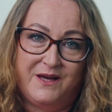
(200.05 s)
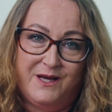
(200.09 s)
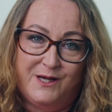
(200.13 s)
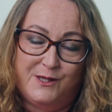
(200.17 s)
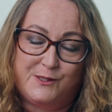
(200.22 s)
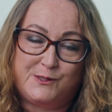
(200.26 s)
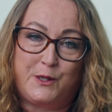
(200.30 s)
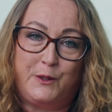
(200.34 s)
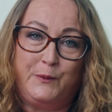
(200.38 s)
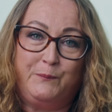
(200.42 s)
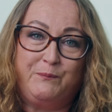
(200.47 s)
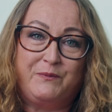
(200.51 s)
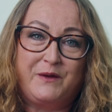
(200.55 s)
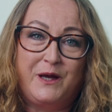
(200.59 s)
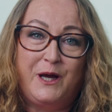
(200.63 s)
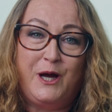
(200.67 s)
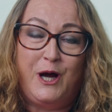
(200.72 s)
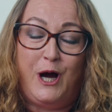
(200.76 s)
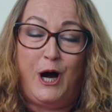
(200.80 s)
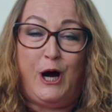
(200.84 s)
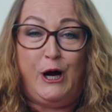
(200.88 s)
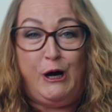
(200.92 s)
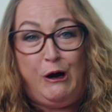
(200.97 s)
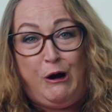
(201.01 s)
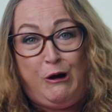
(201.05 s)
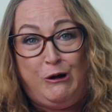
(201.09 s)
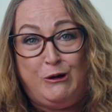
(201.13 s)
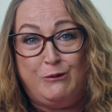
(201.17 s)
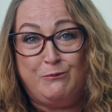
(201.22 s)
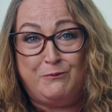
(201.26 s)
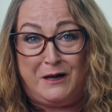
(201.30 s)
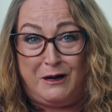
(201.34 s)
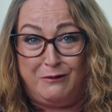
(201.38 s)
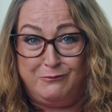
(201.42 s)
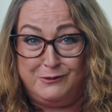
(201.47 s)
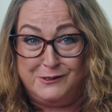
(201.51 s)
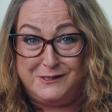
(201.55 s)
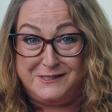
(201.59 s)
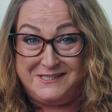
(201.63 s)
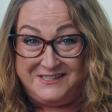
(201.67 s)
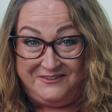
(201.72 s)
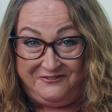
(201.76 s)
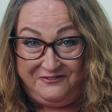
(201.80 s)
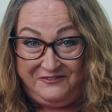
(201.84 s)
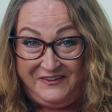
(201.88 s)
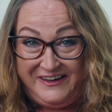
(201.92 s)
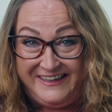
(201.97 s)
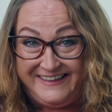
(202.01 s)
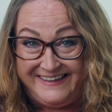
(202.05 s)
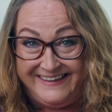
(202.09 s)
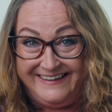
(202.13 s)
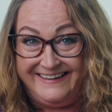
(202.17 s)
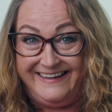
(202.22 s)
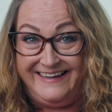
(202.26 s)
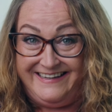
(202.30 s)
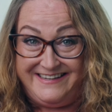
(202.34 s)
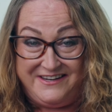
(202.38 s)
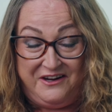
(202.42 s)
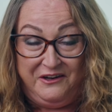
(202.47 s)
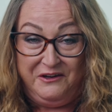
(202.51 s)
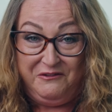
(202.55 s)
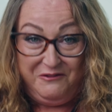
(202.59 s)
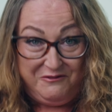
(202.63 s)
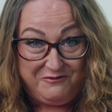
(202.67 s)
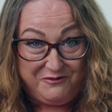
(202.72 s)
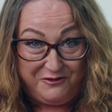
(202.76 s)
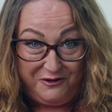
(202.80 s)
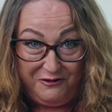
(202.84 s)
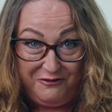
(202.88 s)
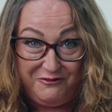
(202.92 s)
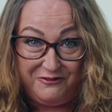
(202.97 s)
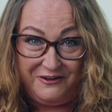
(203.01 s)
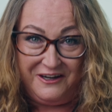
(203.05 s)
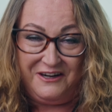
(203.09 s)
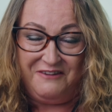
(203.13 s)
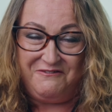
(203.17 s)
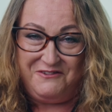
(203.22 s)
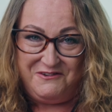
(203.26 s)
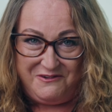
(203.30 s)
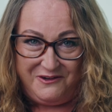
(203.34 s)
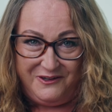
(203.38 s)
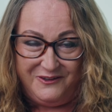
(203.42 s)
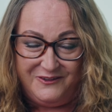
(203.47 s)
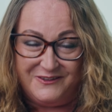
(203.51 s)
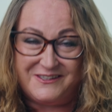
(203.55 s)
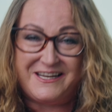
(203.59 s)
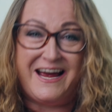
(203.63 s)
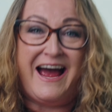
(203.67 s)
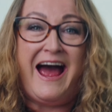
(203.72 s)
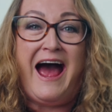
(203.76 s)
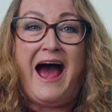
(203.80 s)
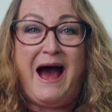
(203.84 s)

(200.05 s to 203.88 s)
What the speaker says: So I hope that was sufficiently done for a 5-year-old.